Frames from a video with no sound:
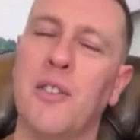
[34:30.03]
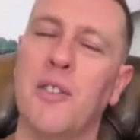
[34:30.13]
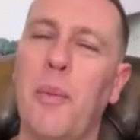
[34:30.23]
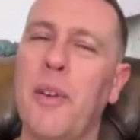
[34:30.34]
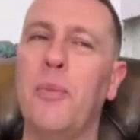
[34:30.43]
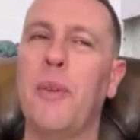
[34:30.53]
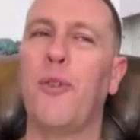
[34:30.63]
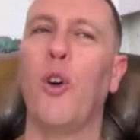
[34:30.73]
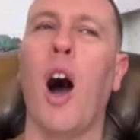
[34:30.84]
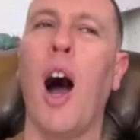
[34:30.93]
So I mentioned
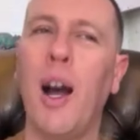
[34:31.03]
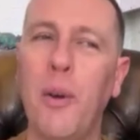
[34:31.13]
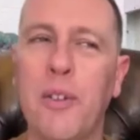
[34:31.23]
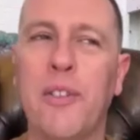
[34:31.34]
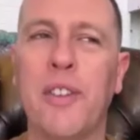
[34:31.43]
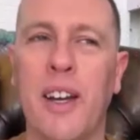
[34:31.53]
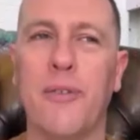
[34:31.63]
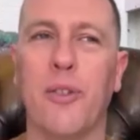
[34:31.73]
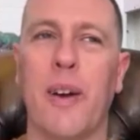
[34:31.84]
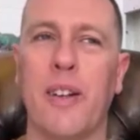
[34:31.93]
before, I would
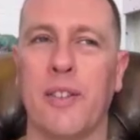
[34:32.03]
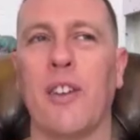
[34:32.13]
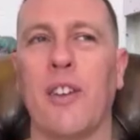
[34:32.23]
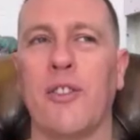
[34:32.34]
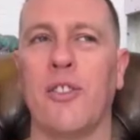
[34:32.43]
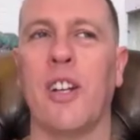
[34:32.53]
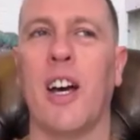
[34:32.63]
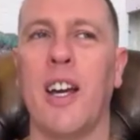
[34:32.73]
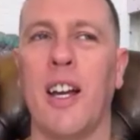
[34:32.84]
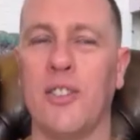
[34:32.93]
say from our discussion
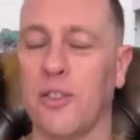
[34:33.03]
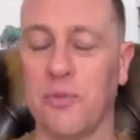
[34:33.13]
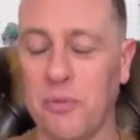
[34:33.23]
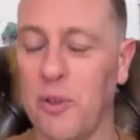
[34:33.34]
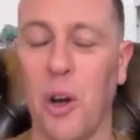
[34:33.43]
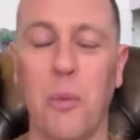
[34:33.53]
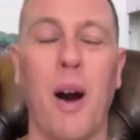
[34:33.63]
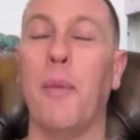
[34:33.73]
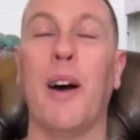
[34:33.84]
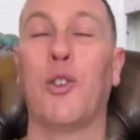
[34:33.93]
today and just,
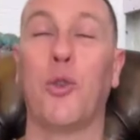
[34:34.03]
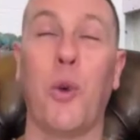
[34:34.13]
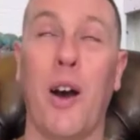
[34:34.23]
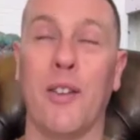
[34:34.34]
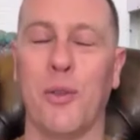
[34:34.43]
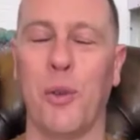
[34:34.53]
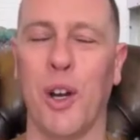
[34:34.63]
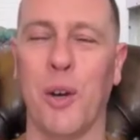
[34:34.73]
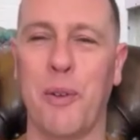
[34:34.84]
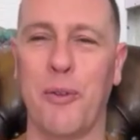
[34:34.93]
my 2 hours of
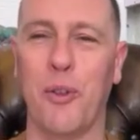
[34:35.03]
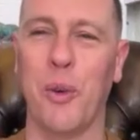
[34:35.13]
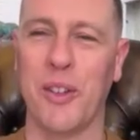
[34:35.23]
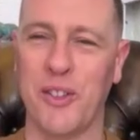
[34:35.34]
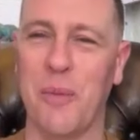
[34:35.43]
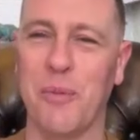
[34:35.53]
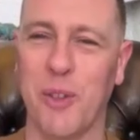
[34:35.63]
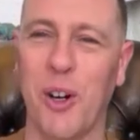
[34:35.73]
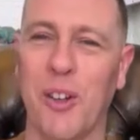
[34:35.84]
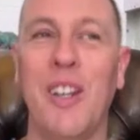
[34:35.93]
work before we jumped
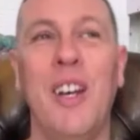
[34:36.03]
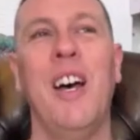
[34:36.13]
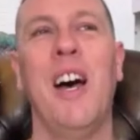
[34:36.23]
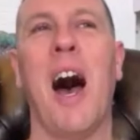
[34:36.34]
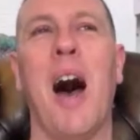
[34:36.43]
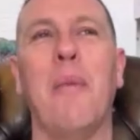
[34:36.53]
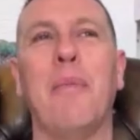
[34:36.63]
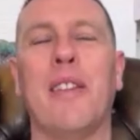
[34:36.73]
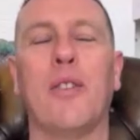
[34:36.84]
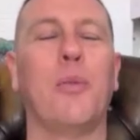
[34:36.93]
on,
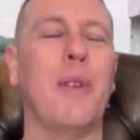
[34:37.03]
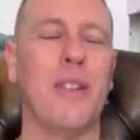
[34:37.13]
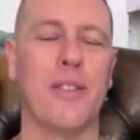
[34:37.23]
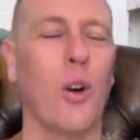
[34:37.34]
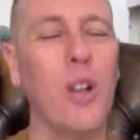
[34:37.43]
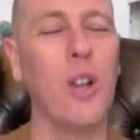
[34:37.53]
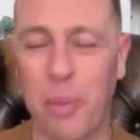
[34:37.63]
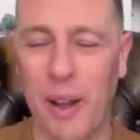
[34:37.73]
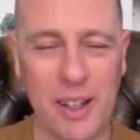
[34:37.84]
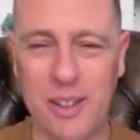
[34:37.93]
that this would be a solar
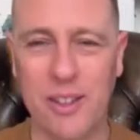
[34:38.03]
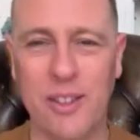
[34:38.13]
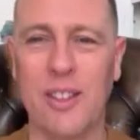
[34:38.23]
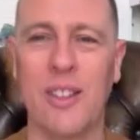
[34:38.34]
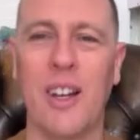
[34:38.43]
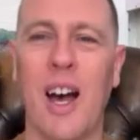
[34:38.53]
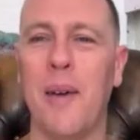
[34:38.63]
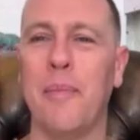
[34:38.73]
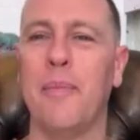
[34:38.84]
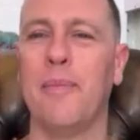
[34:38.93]
plexus
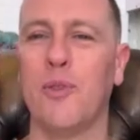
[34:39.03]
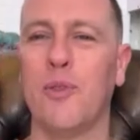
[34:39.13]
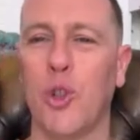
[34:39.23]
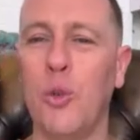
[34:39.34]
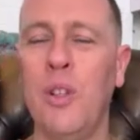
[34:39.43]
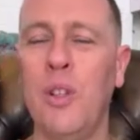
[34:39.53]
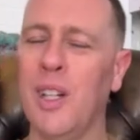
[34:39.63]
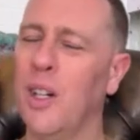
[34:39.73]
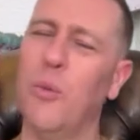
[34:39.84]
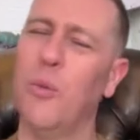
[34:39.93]
pool.
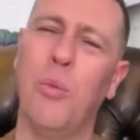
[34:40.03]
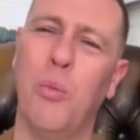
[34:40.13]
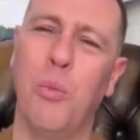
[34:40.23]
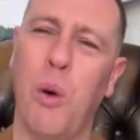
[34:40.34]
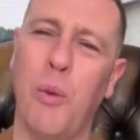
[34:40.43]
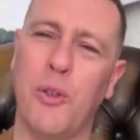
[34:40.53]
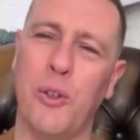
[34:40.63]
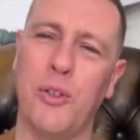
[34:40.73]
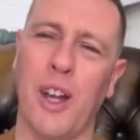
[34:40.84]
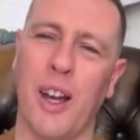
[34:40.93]
What would
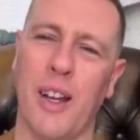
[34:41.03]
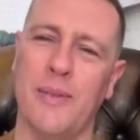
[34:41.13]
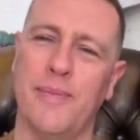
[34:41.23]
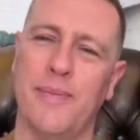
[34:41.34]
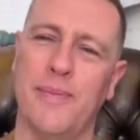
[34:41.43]
you say?